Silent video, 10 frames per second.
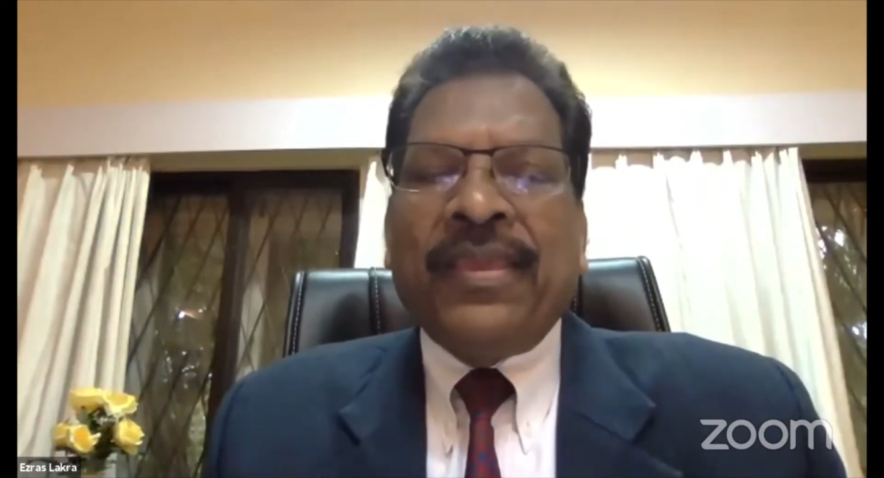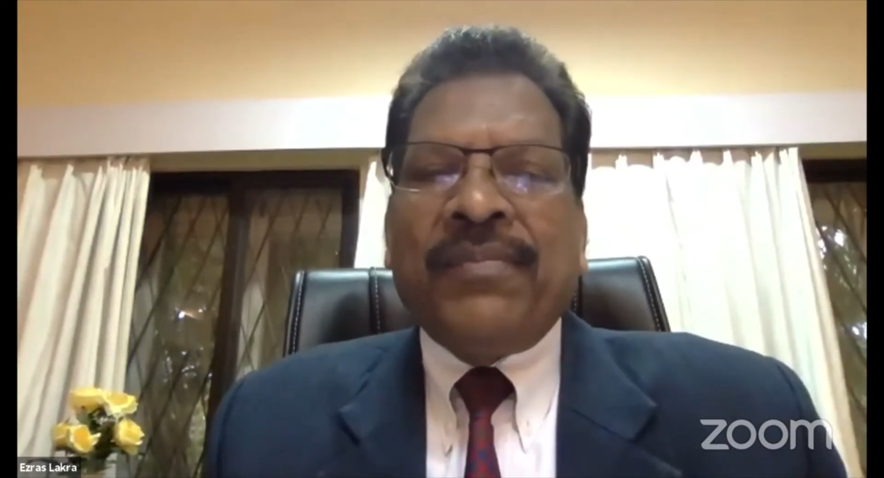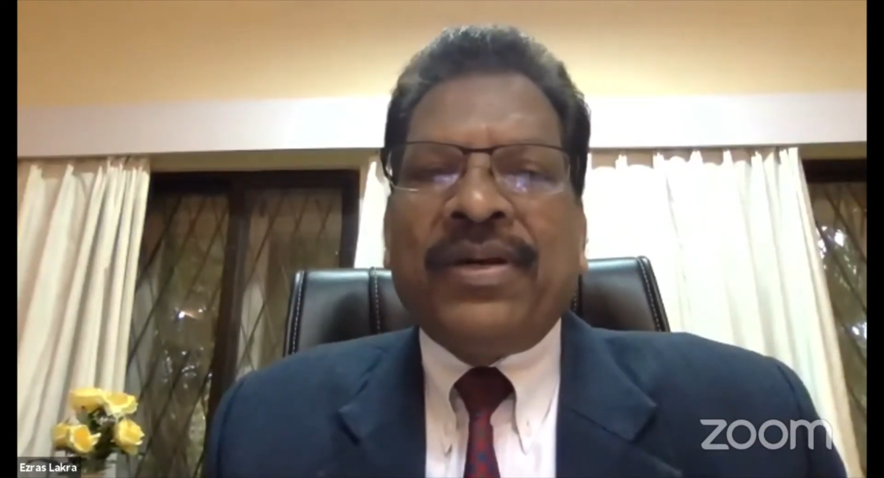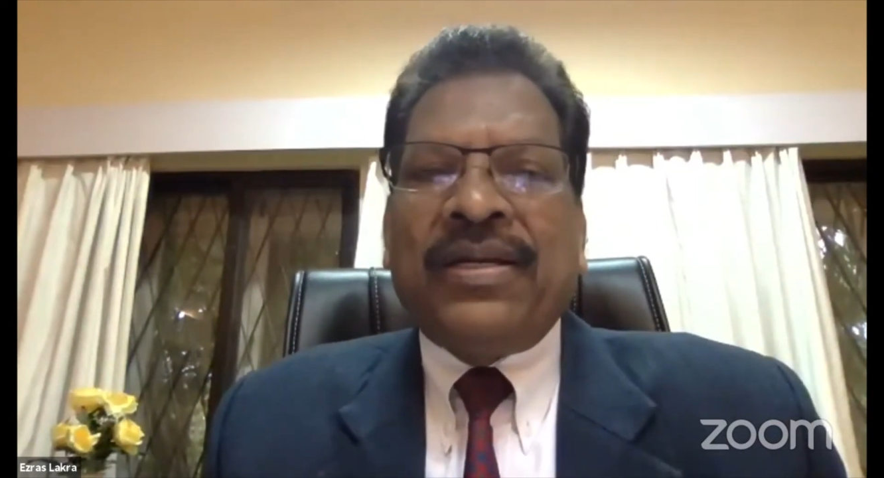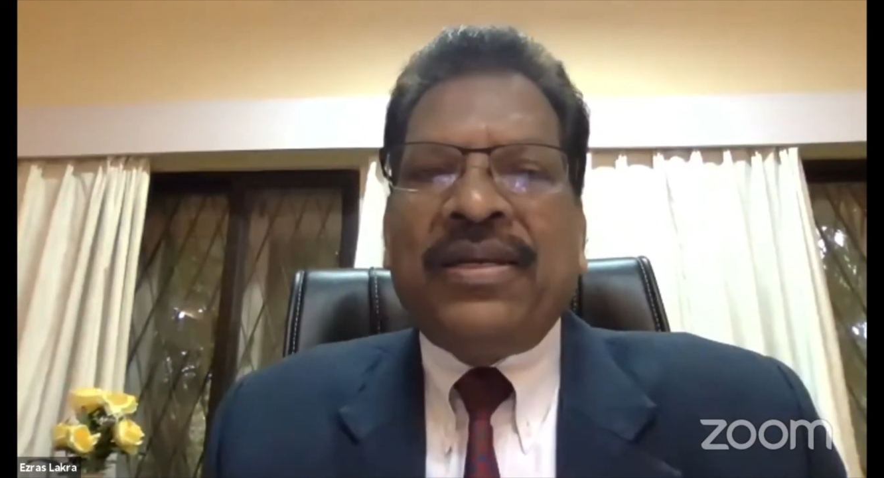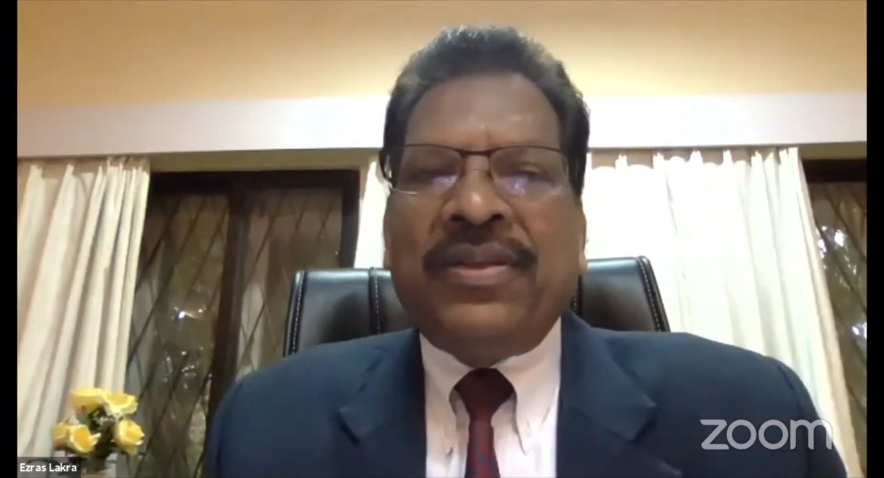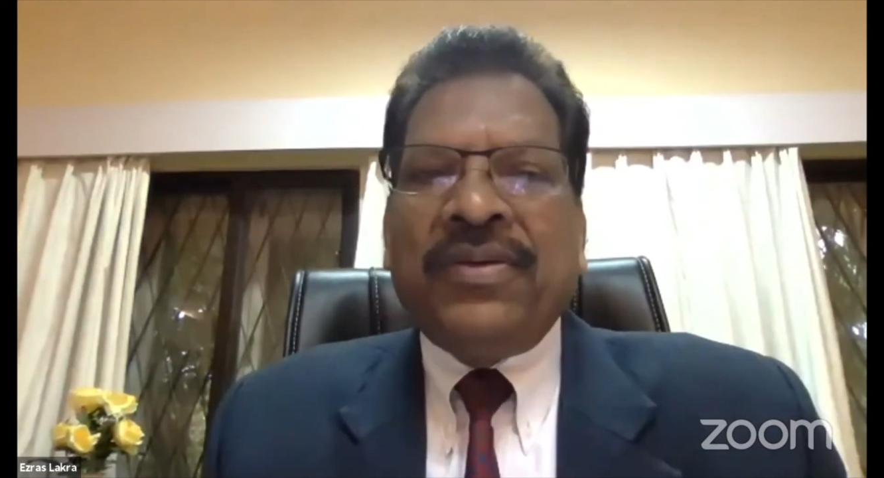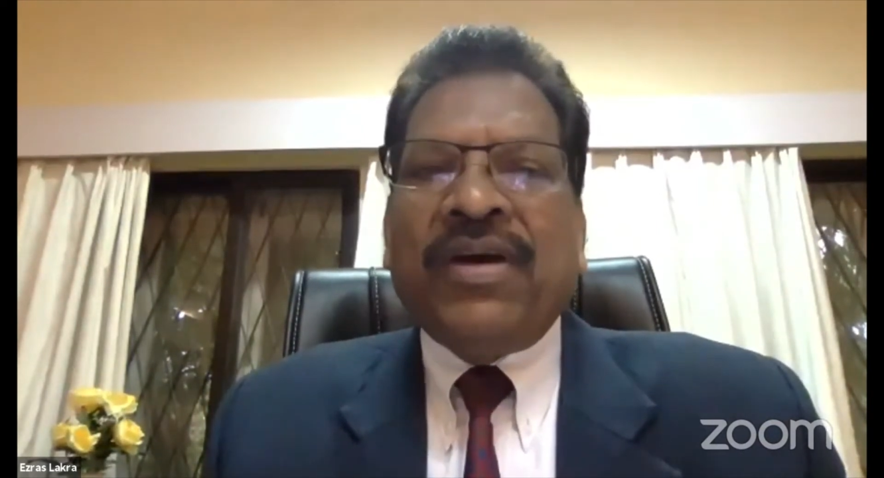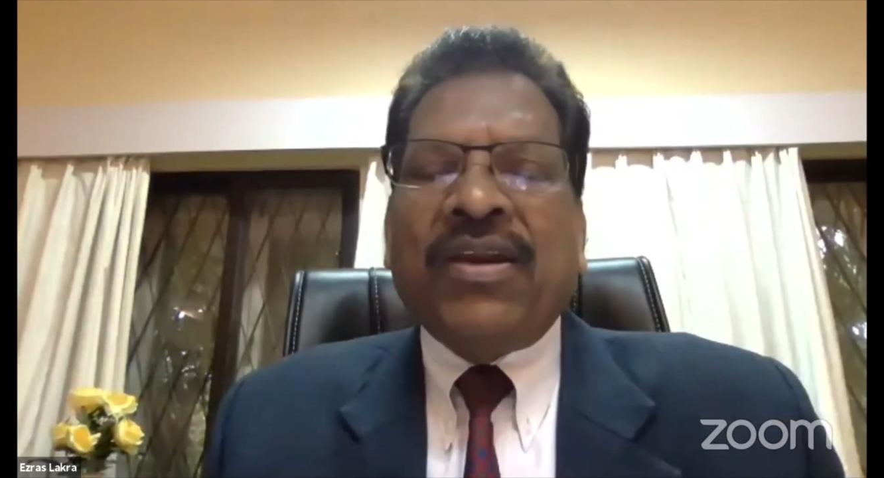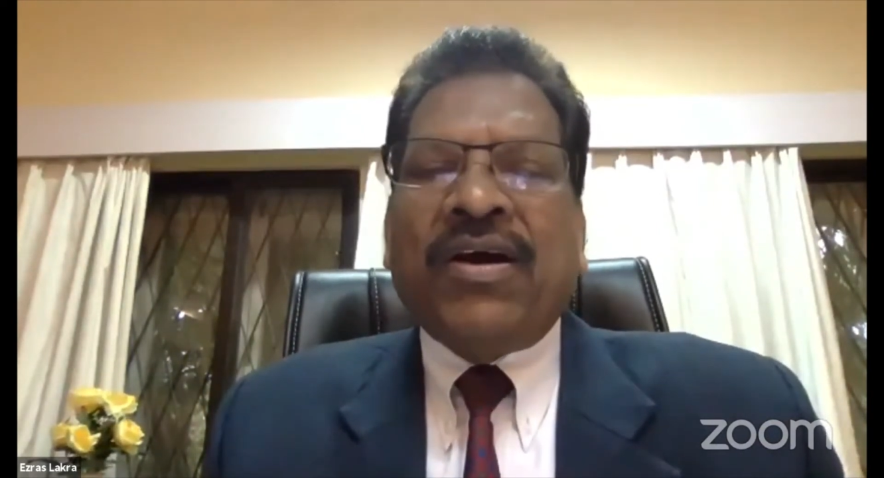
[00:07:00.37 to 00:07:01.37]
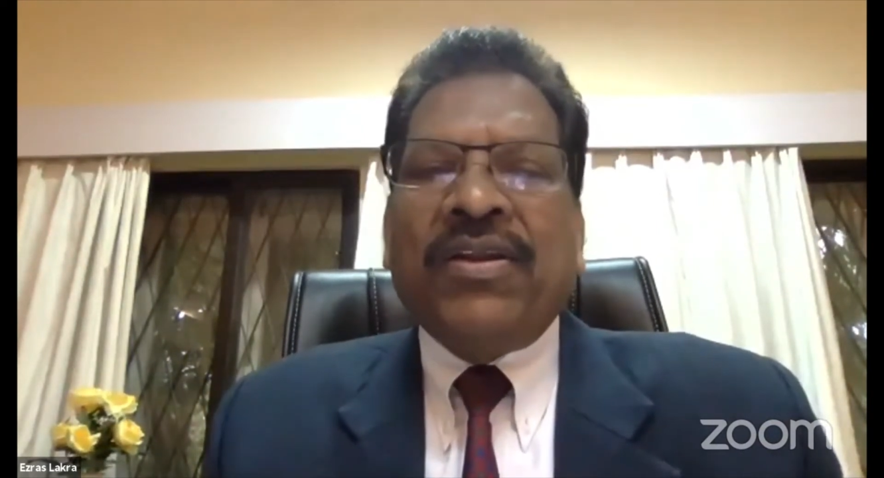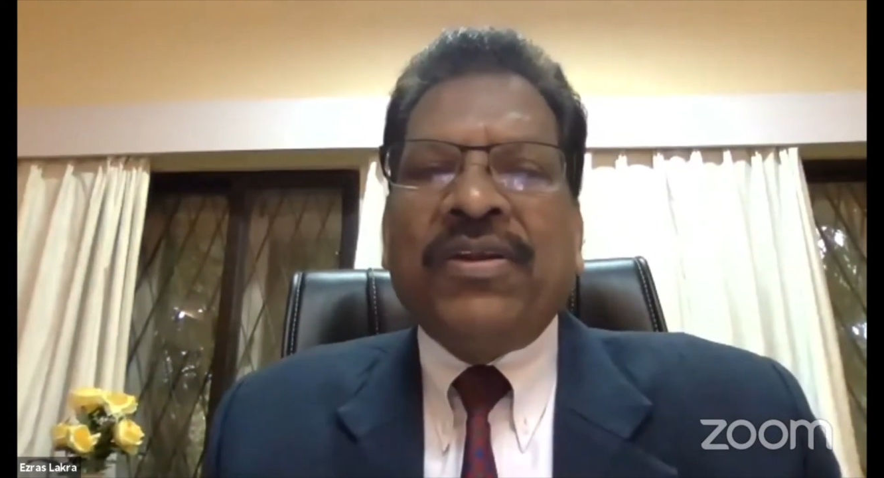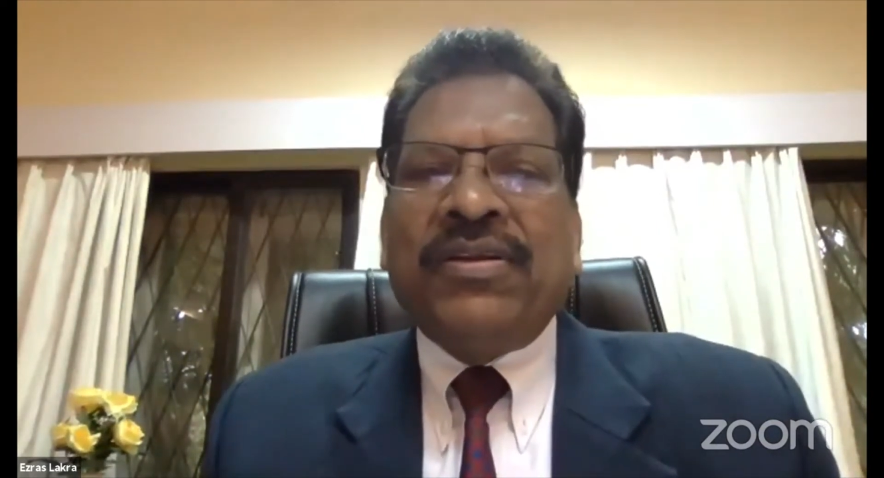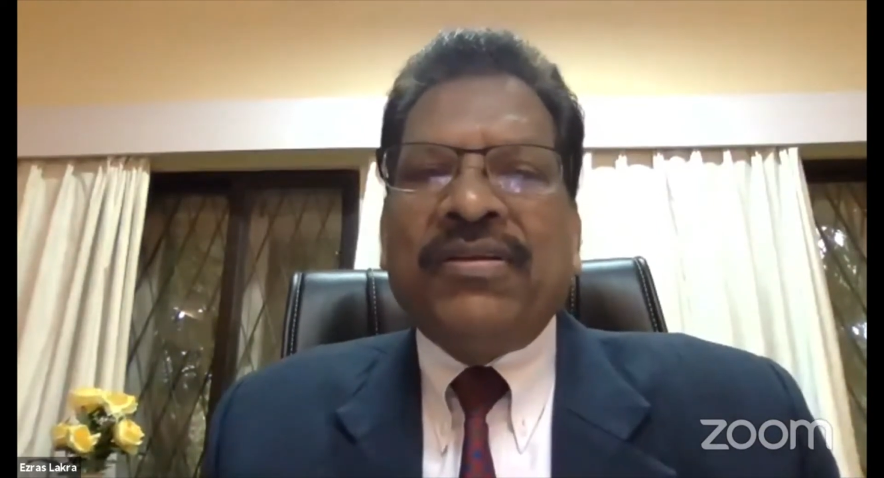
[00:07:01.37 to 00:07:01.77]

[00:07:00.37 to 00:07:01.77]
but you are all